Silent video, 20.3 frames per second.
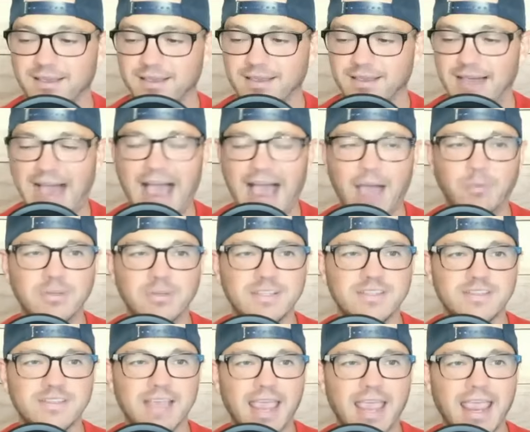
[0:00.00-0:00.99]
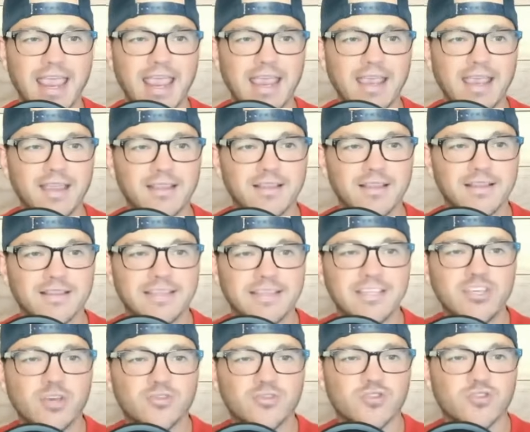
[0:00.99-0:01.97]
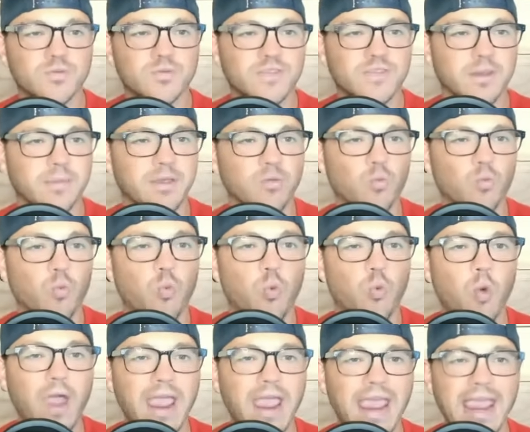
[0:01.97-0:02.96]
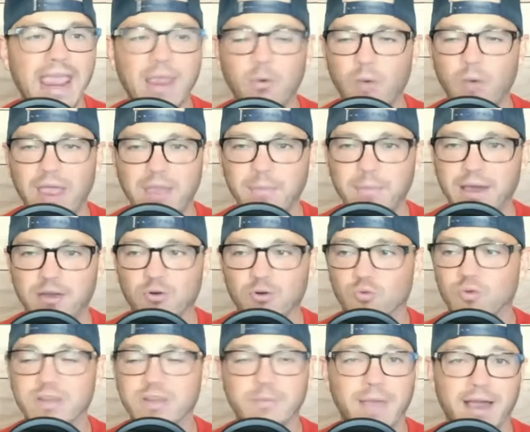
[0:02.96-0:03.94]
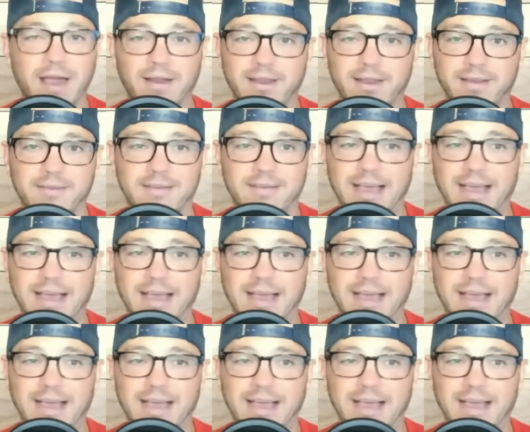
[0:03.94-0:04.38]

I would say this year's group is going to be way, way better rebounding.